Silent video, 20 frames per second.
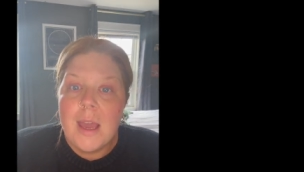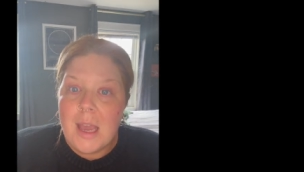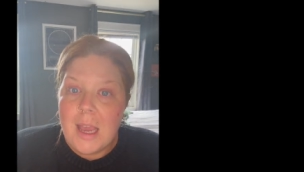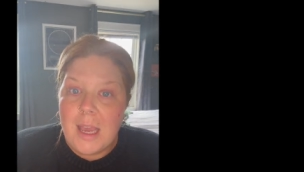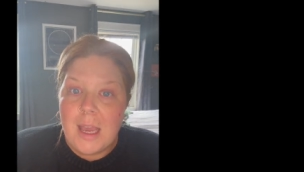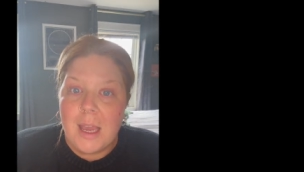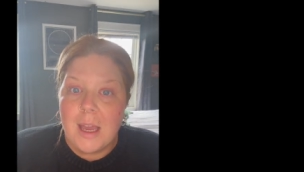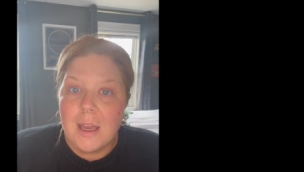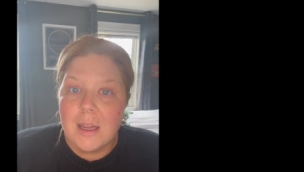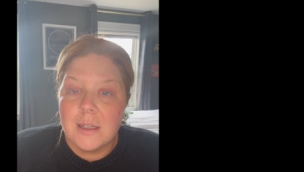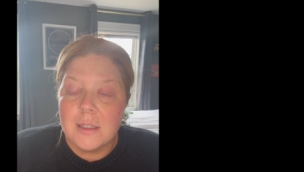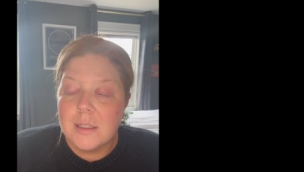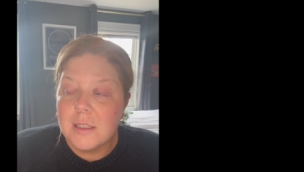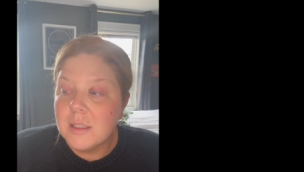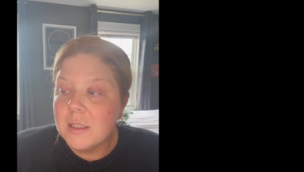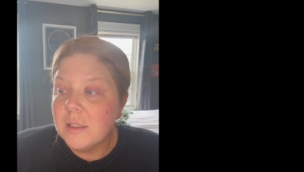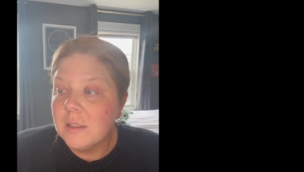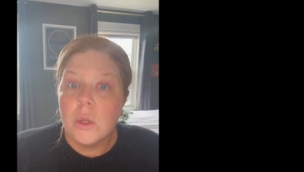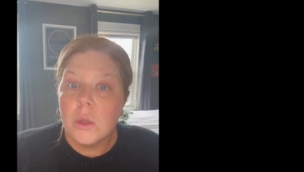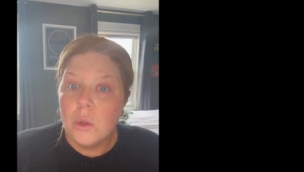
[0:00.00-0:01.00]

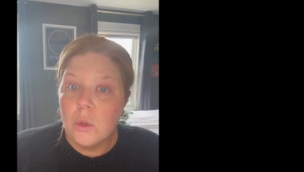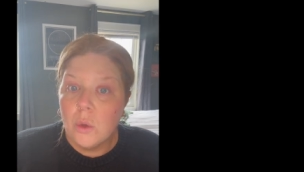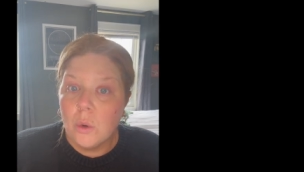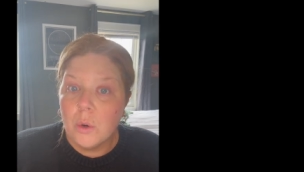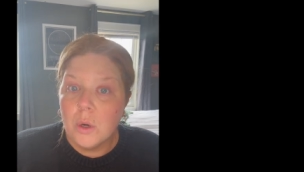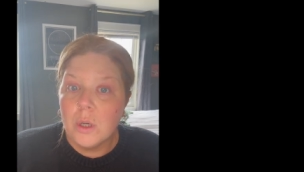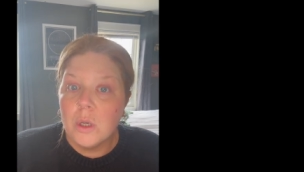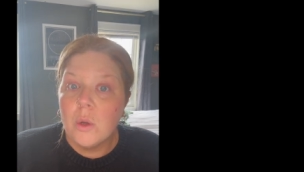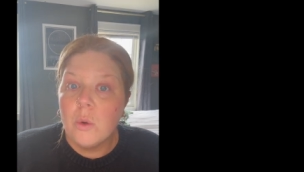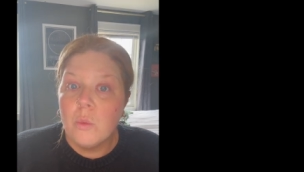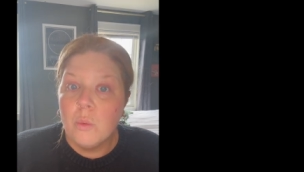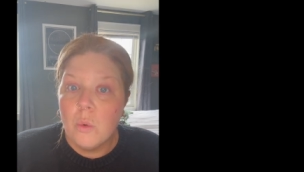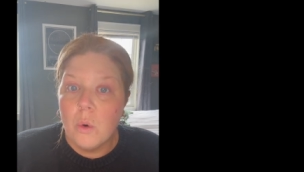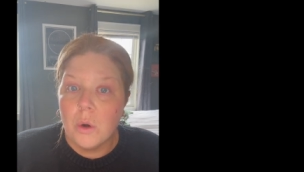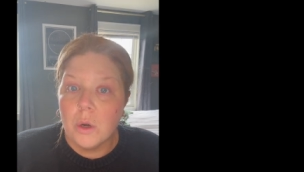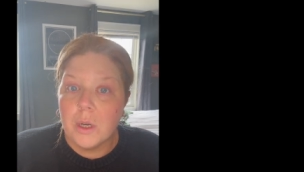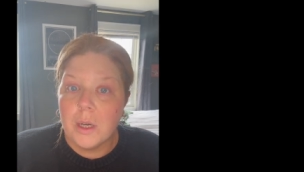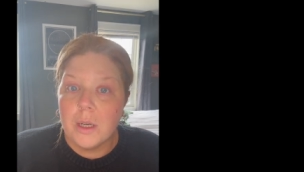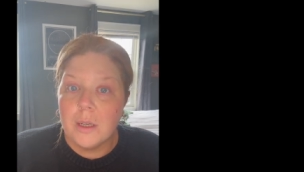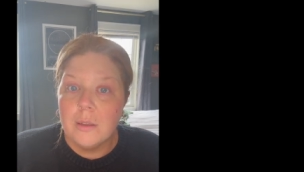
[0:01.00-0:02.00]
and Lord
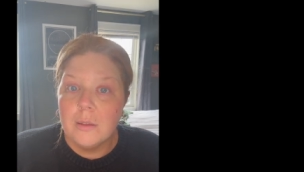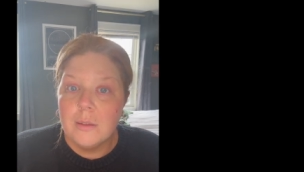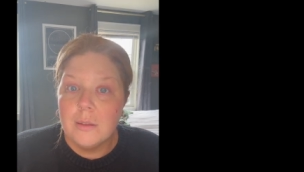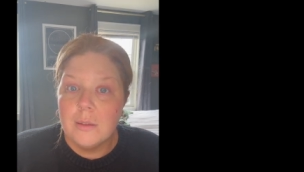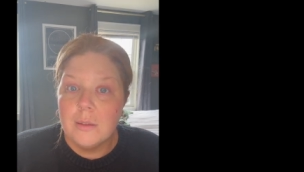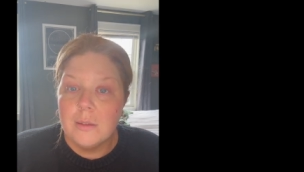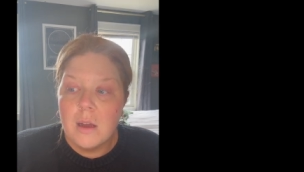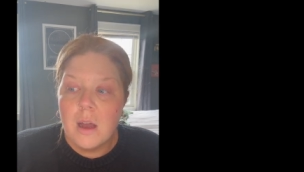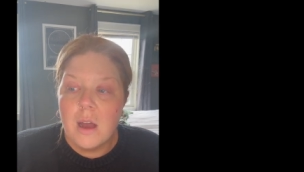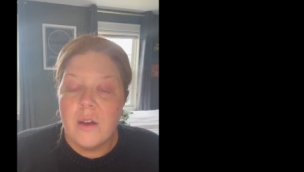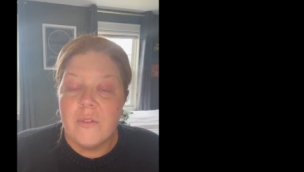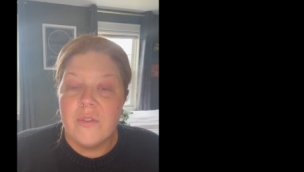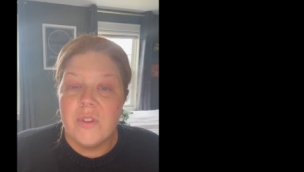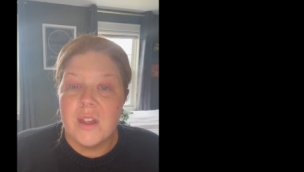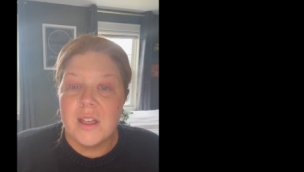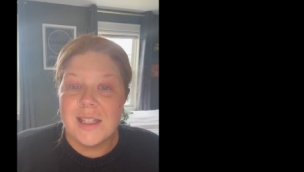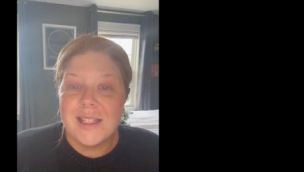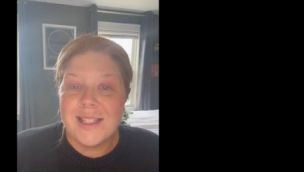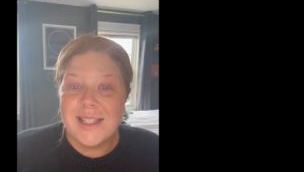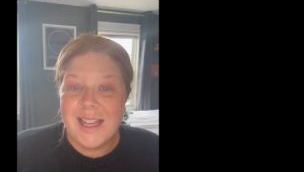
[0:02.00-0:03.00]
Warden of
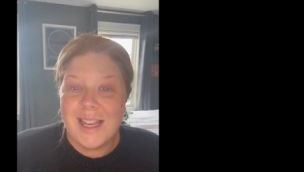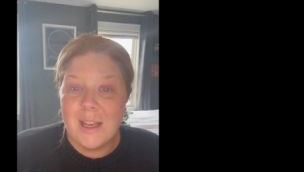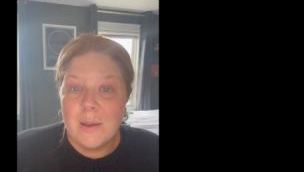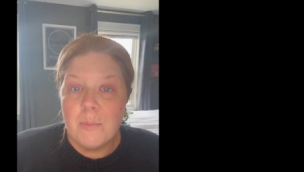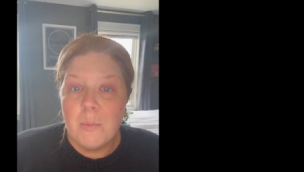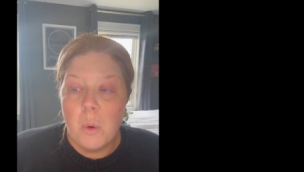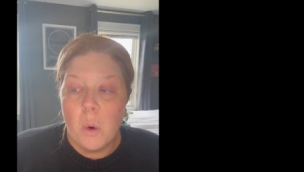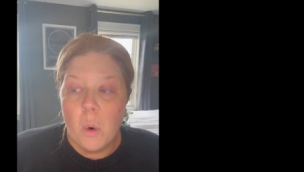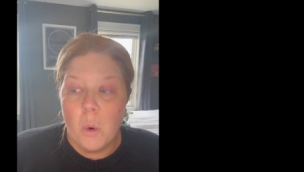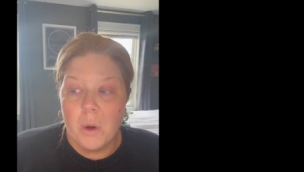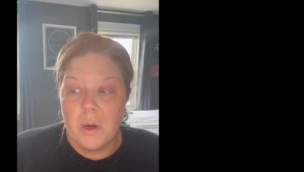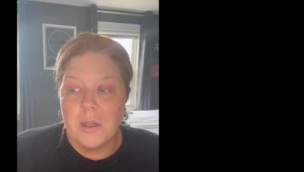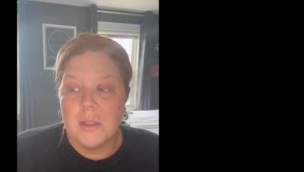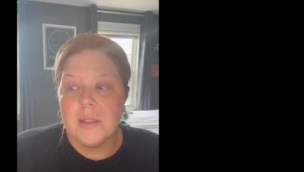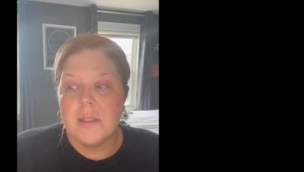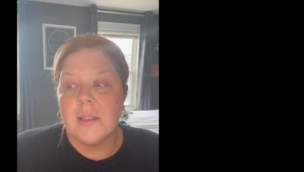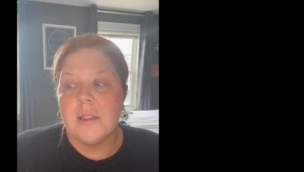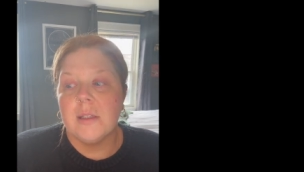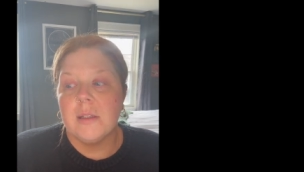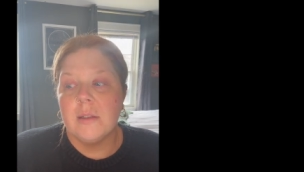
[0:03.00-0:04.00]
the Cinque
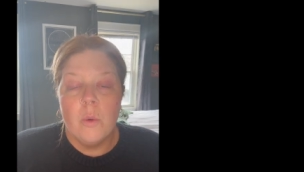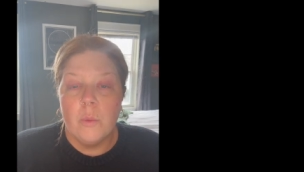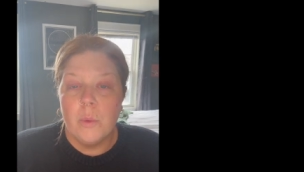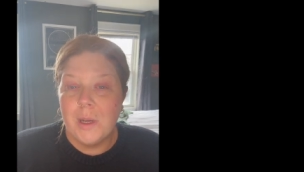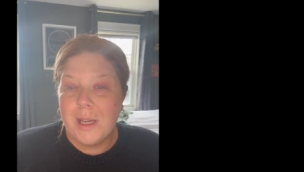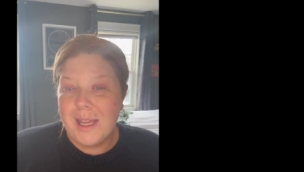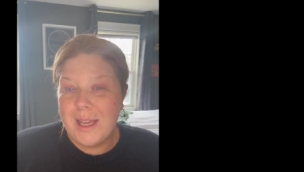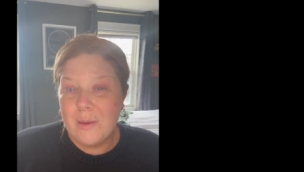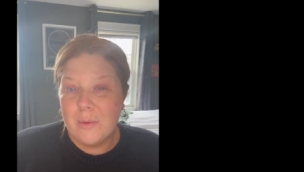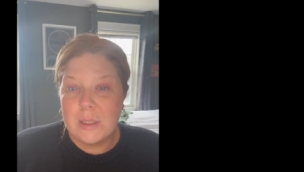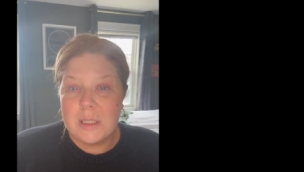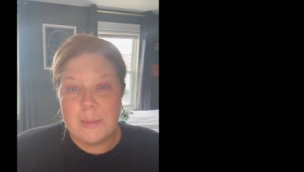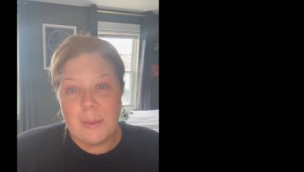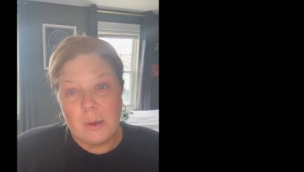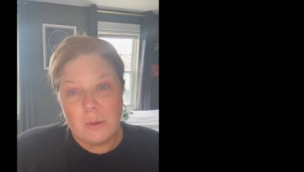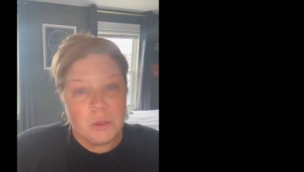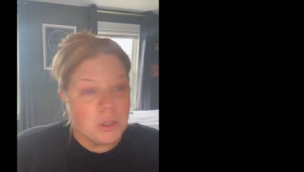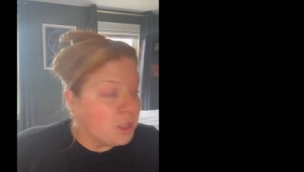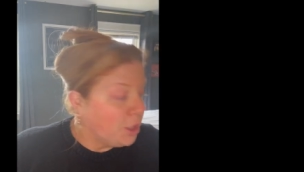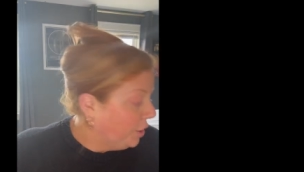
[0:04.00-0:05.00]
Ports when he was
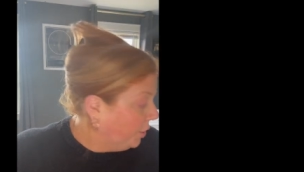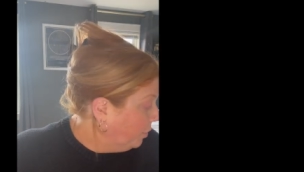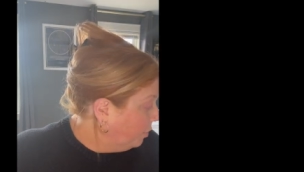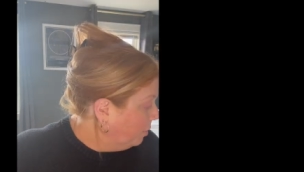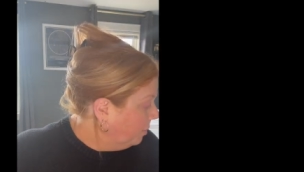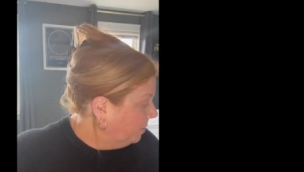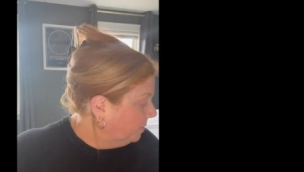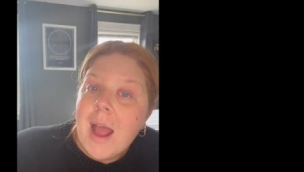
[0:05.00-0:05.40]
about two.